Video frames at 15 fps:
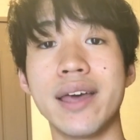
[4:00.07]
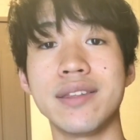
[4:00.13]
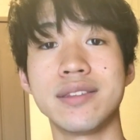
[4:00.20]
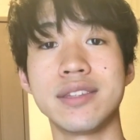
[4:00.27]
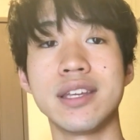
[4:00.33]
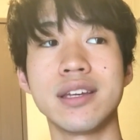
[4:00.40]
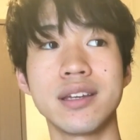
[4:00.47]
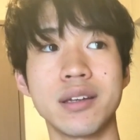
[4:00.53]

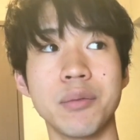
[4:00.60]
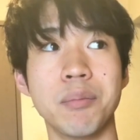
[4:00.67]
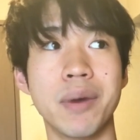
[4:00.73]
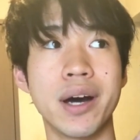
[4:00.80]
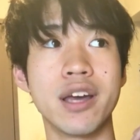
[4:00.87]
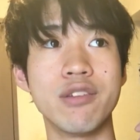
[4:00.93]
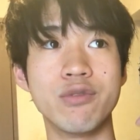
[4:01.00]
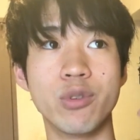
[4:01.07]
think
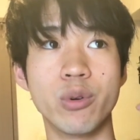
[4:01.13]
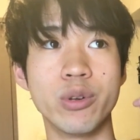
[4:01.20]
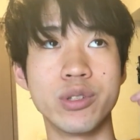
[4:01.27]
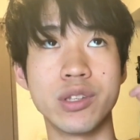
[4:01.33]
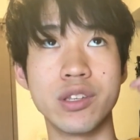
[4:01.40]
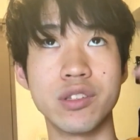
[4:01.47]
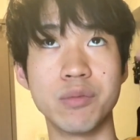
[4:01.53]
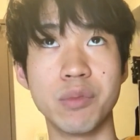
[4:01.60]
my
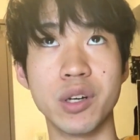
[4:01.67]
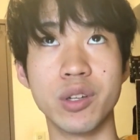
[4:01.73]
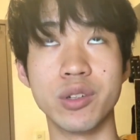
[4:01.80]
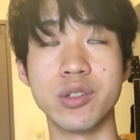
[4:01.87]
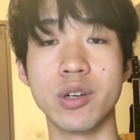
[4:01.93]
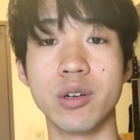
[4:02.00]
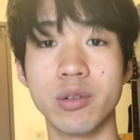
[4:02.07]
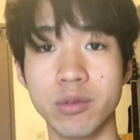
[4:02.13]
voice is
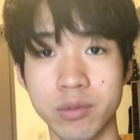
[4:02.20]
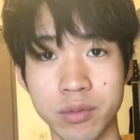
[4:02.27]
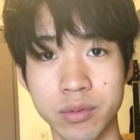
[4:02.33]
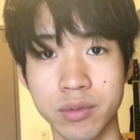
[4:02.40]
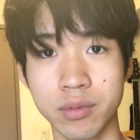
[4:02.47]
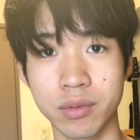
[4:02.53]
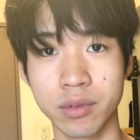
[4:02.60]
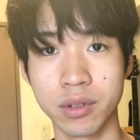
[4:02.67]
monotone
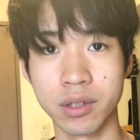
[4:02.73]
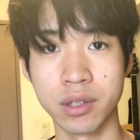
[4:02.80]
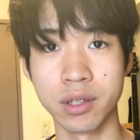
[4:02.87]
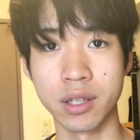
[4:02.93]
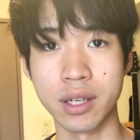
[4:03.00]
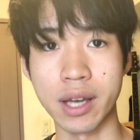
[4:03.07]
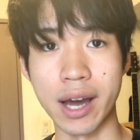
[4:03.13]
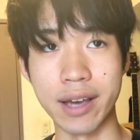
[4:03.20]

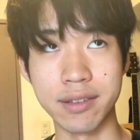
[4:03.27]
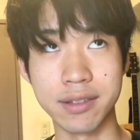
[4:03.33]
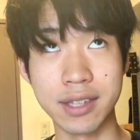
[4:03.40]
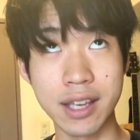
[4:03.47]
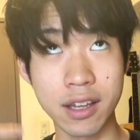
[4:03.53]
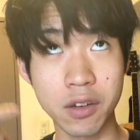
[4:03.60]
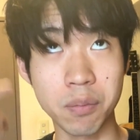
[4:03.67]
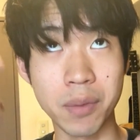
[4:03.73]
I
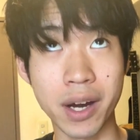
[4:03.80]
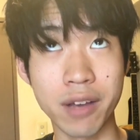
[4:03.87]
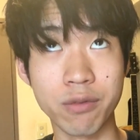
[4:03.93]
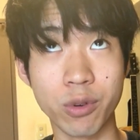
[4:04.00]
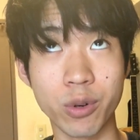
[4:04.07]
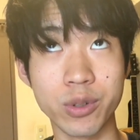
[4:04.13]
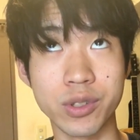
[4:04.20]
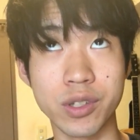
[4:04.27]
think my
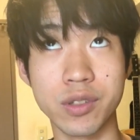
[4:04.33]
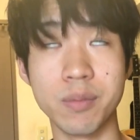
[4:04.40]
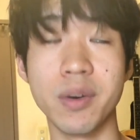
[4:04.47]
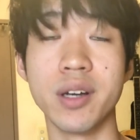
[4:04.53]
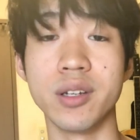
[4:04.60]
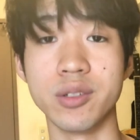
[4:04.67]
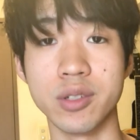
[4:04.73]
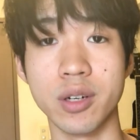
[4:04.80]
voice is
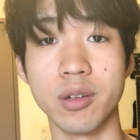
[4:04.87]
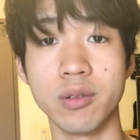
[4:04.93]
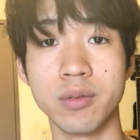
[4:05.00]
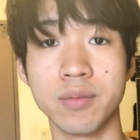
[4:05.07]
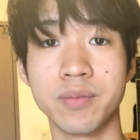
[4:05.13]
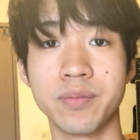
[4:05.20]
monotone